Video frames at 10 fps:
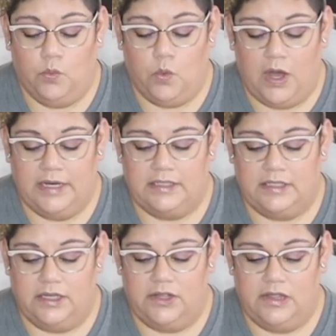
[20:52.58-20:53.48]

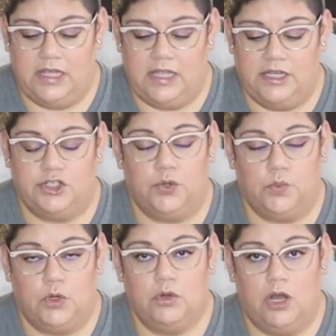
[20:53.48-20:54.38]
what the
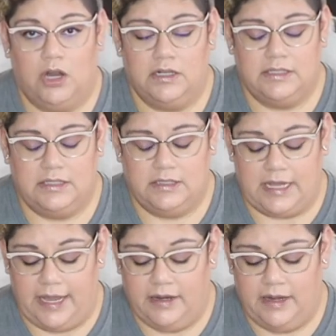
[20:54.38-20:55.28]
tarot cards
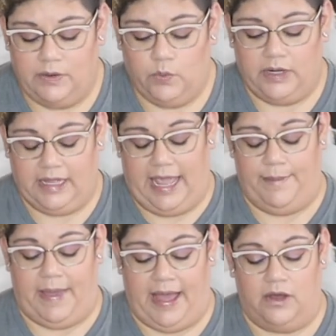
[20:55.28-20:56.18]
said and what
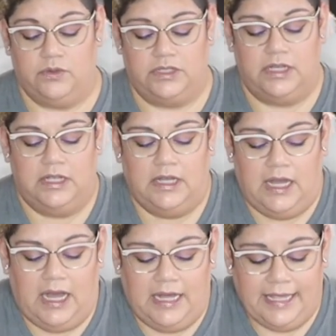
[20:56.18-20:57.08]
came out.
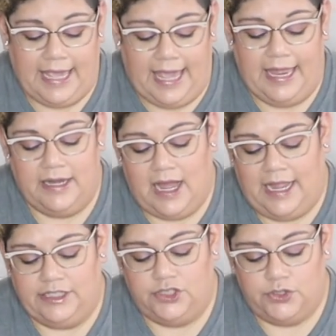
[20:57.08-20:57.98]
Again,
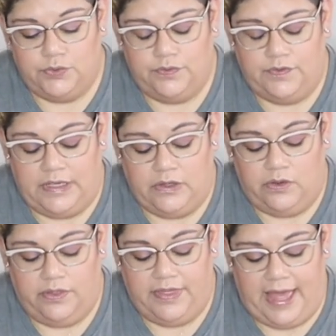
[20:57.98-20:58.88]
I do
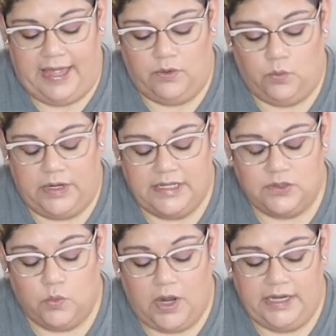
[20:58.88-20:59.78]
feel that what it's
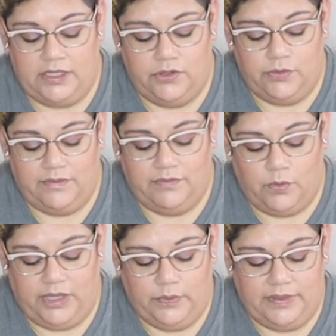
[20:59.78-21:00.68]
wanting you to
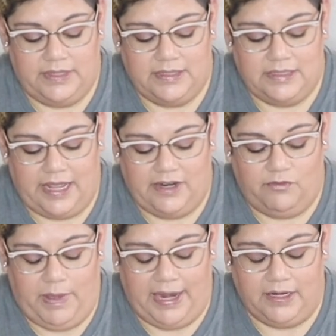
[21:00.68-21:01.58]
avoid with this Knight of
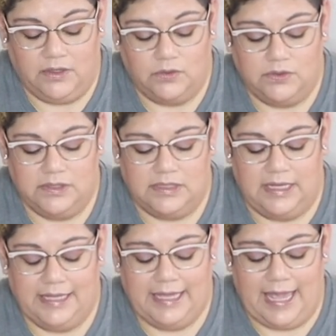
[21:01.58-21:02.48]
Pentacles,
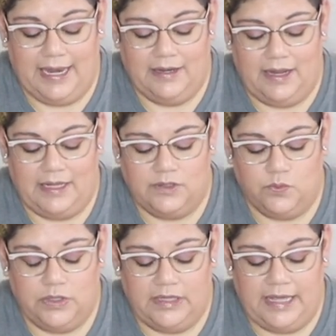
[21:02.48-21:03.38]
again, it's
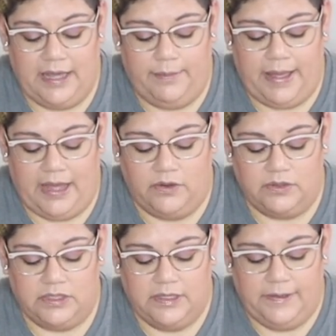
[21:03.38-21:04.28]
really about